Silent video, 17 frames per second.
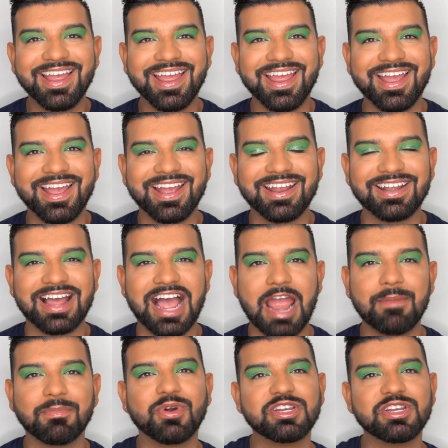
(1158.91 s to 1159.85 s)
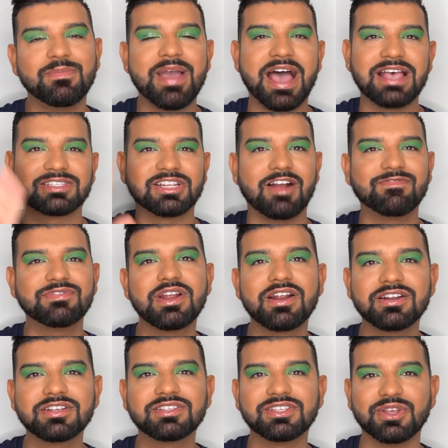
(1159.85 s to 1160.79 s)
and I'm going to pass it off to
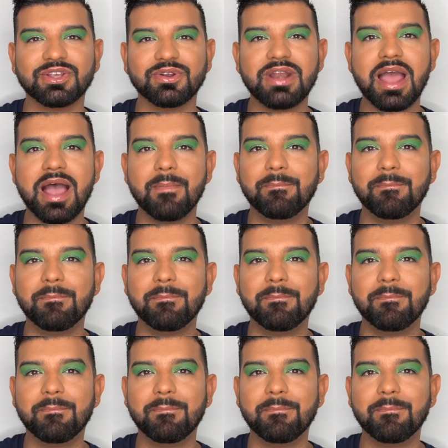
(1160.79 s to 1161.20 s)
her soon.